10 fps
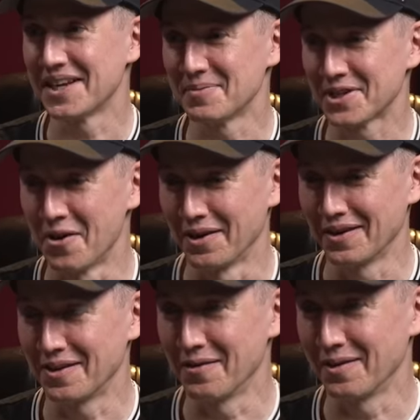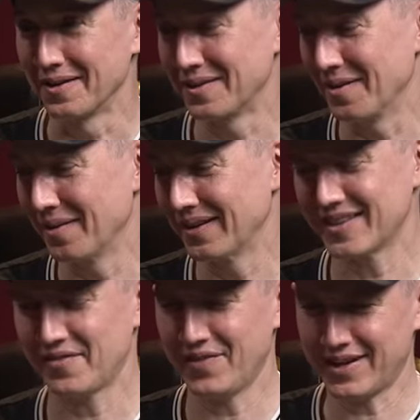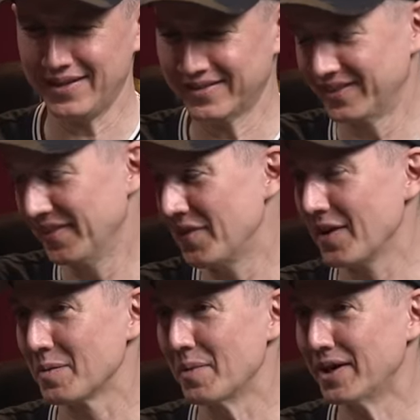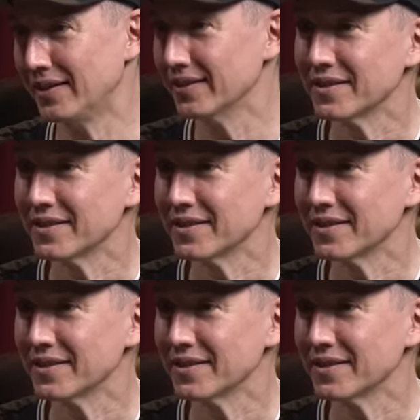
It keeps going. going and going and going. It's like fuck it, if you got the money.